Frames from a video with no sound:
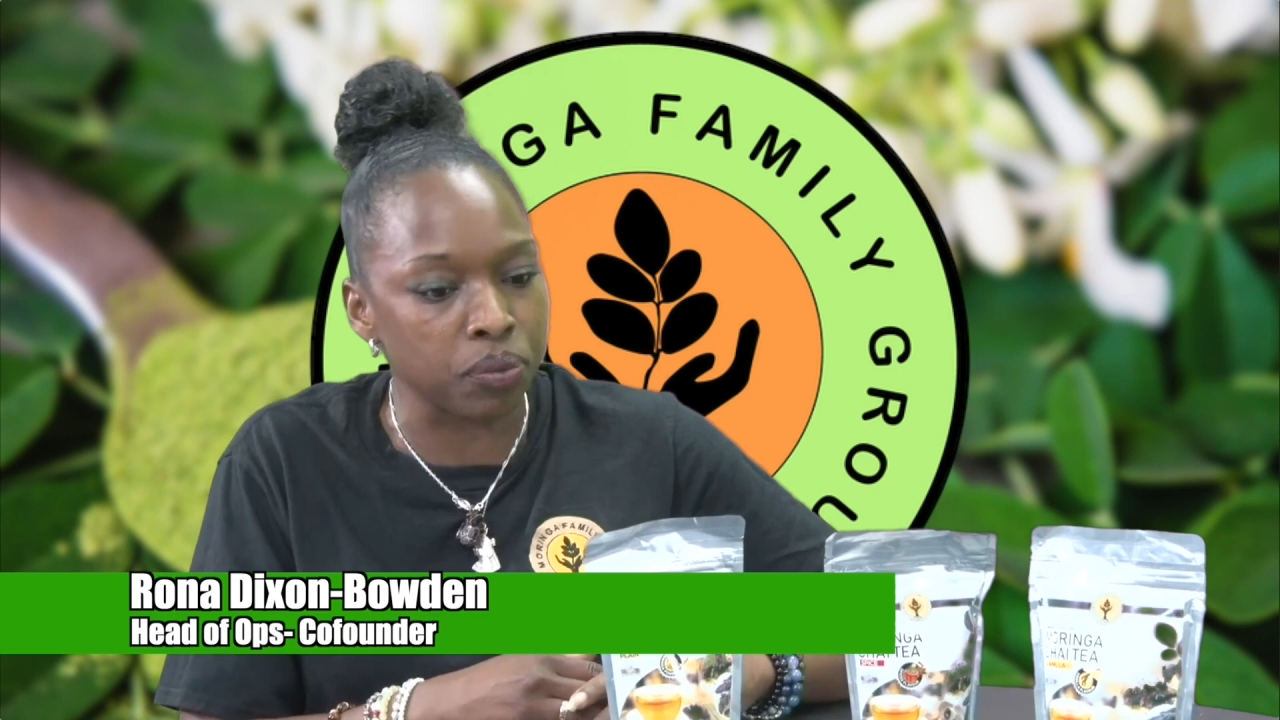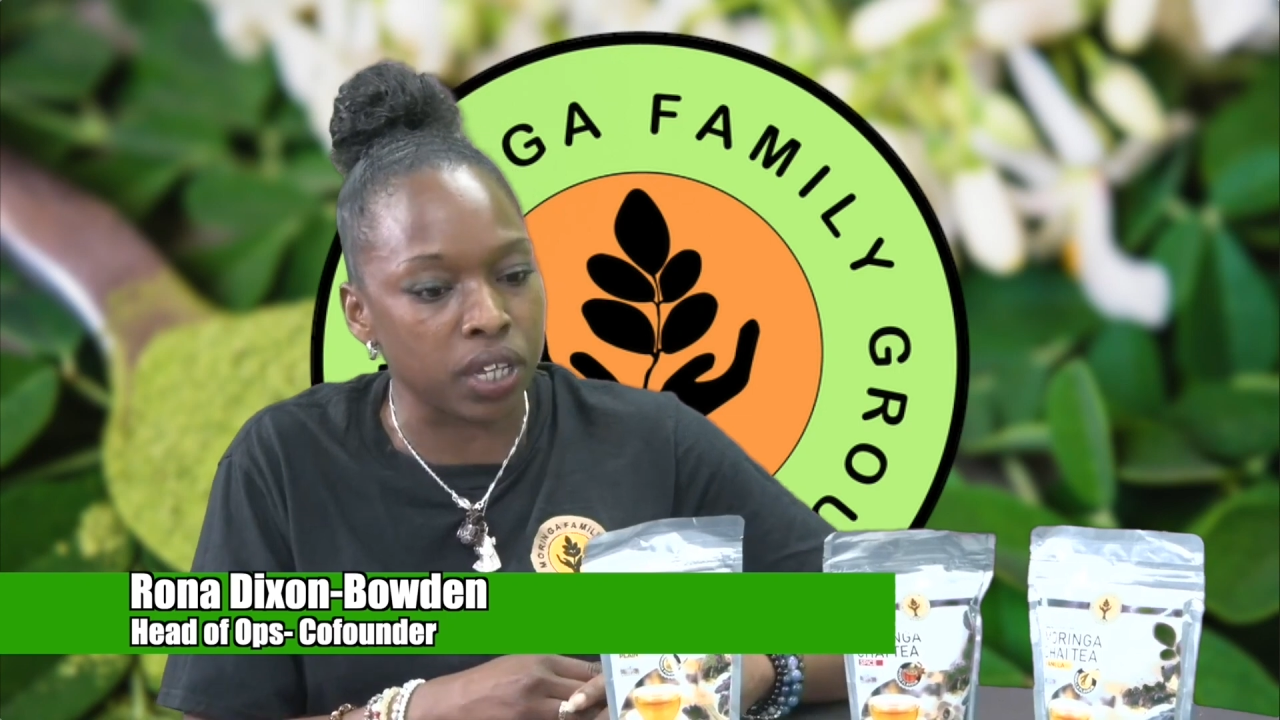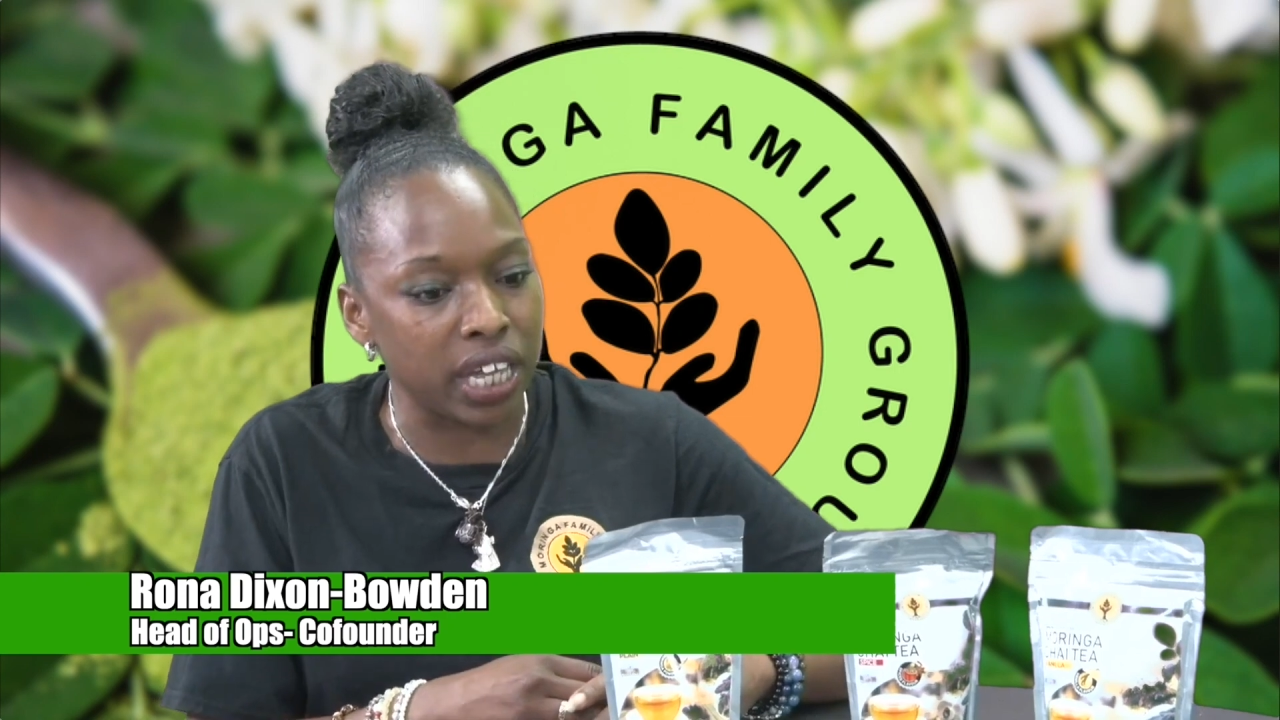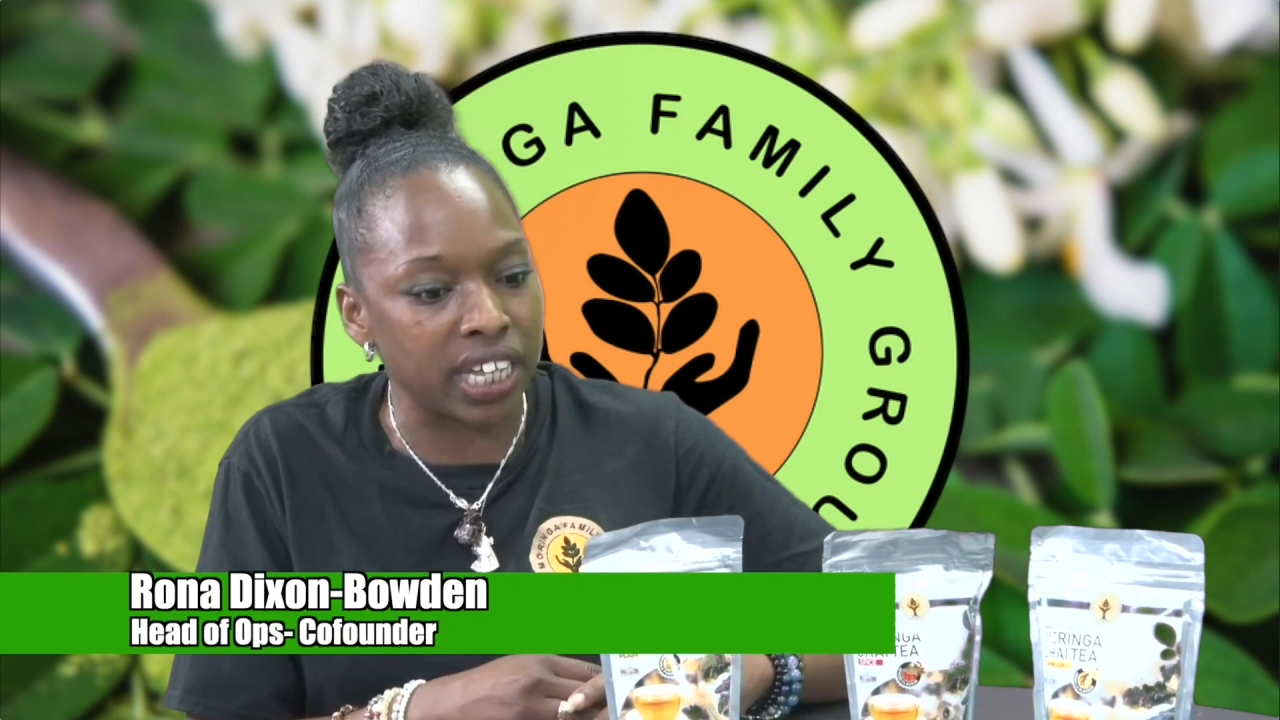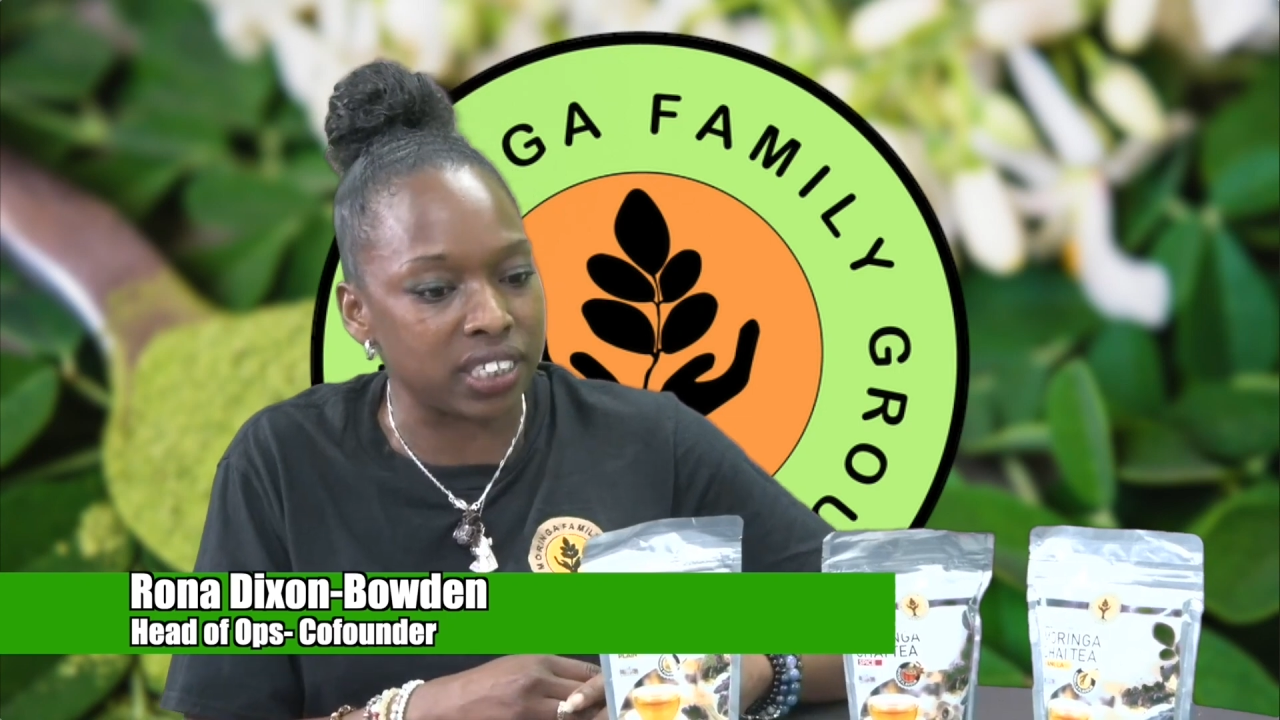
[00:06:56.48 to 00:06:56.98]

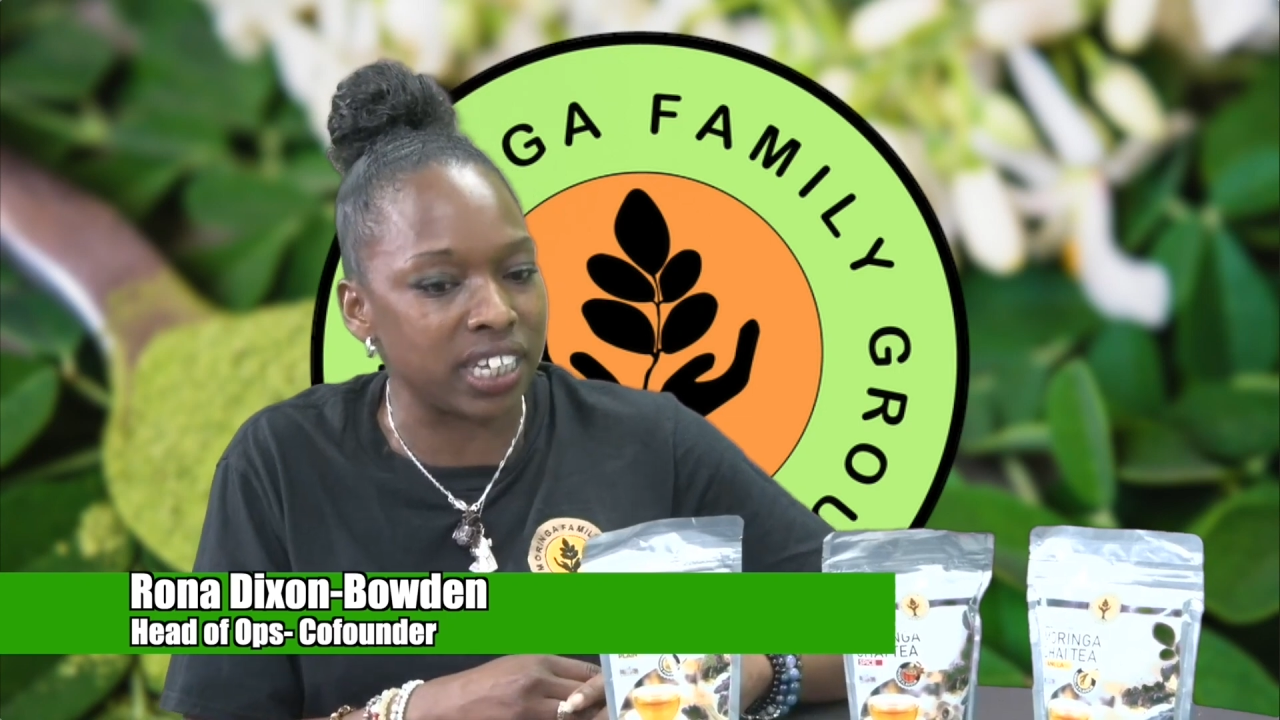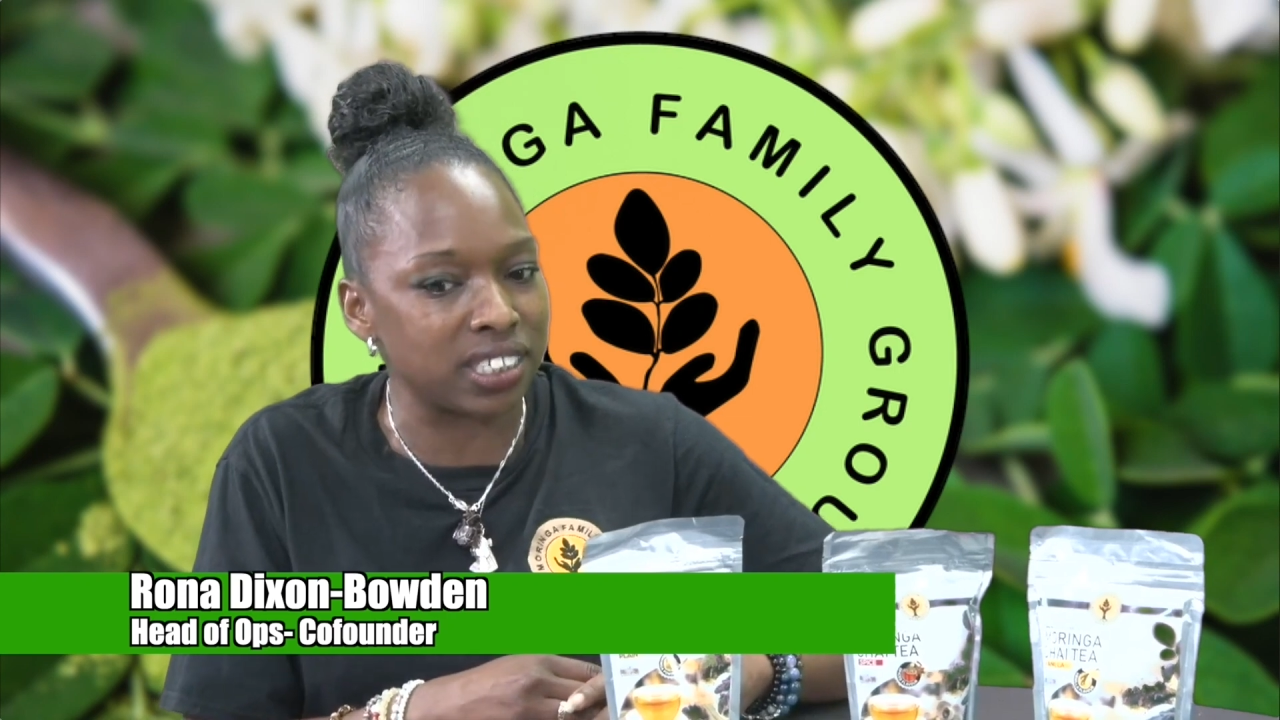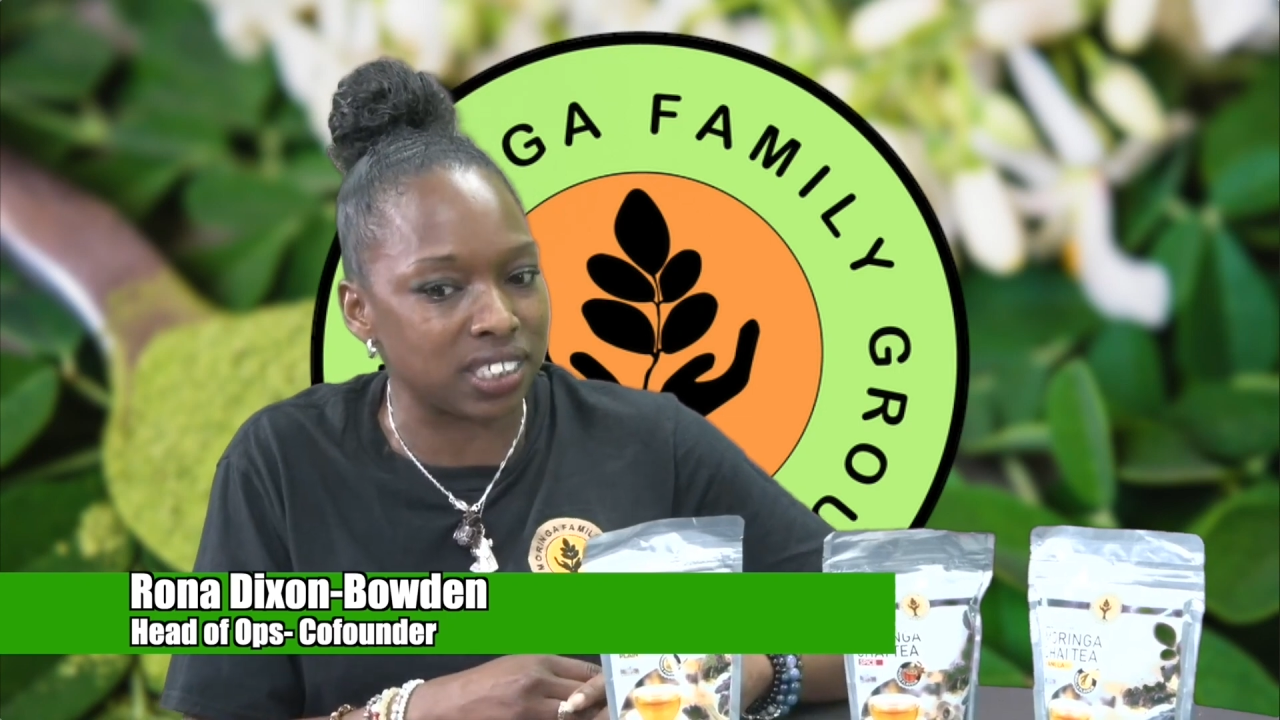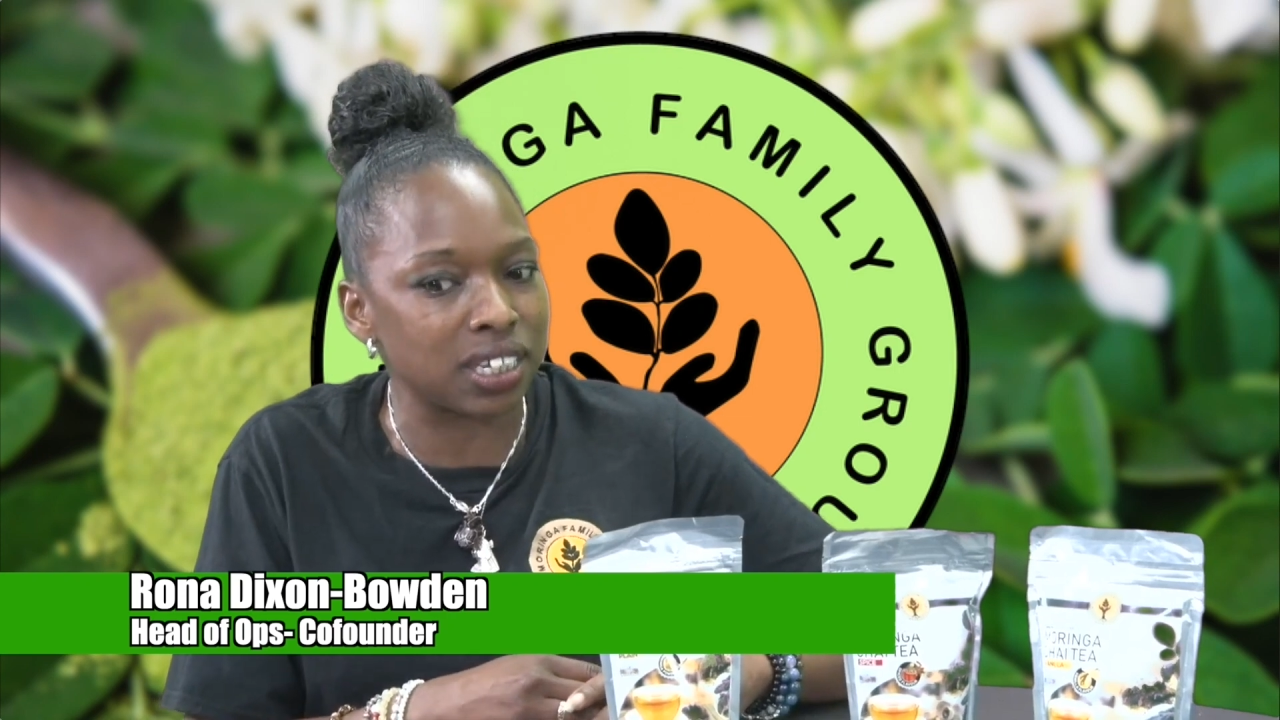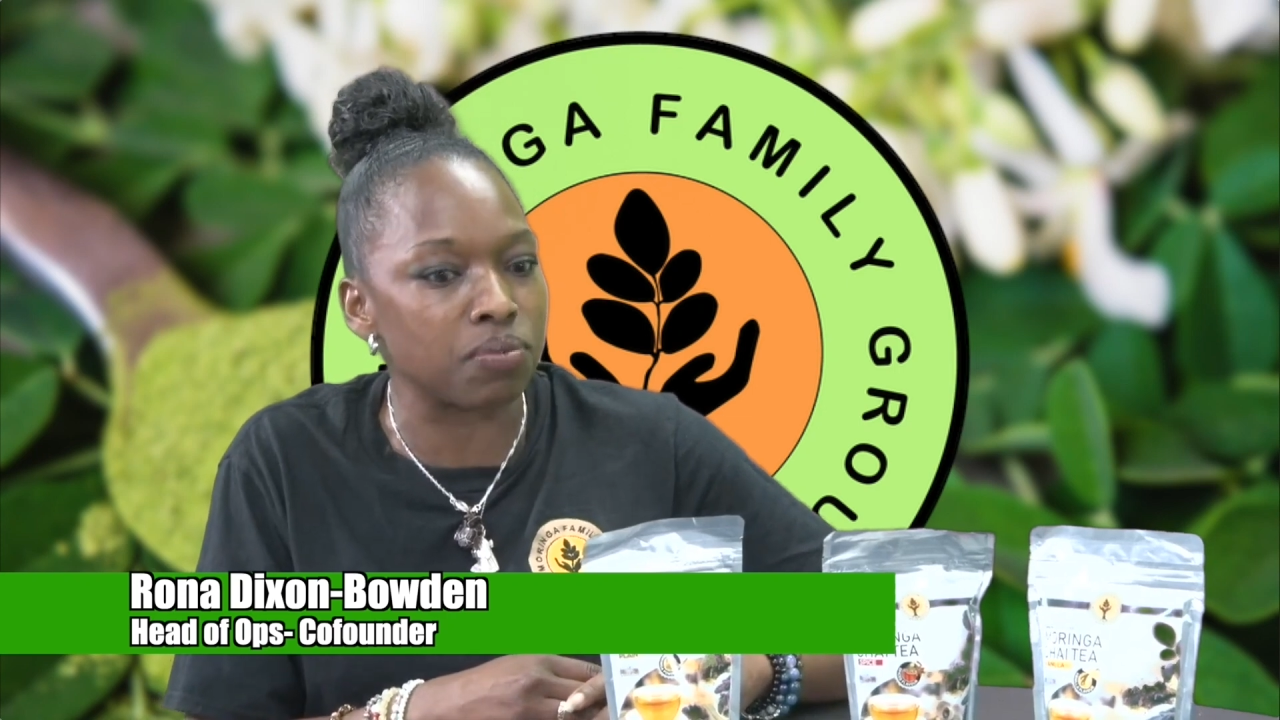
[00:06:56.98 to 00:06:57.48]
is
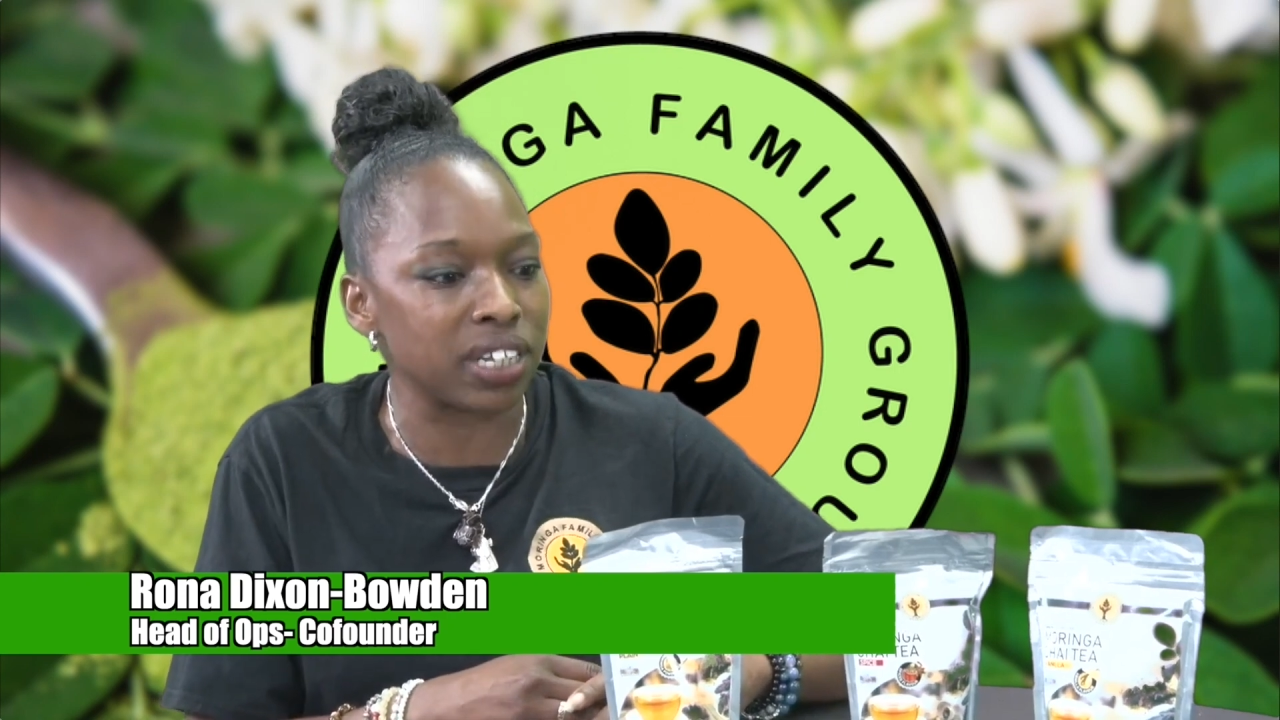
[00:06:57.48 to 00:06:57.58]
something